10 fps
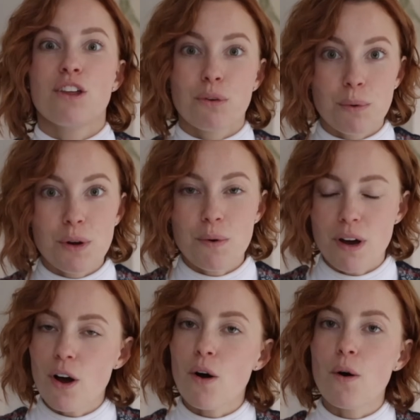through
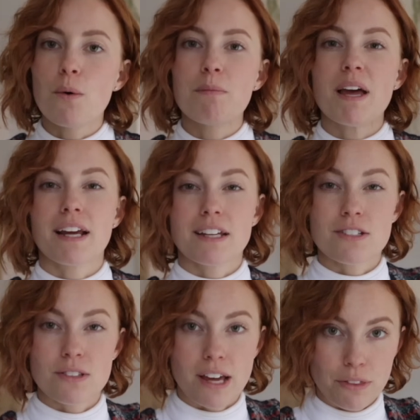a home and I can
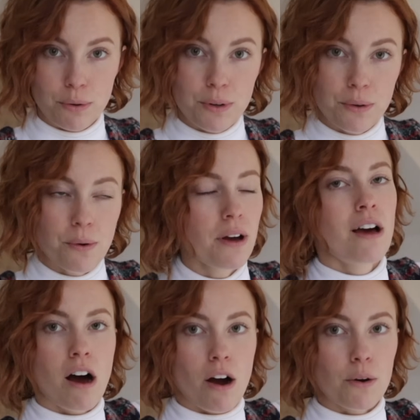do that through
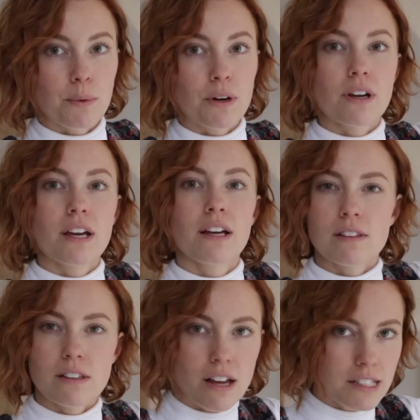artwork,
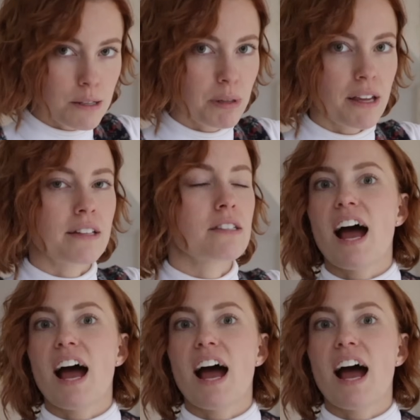lots of plants.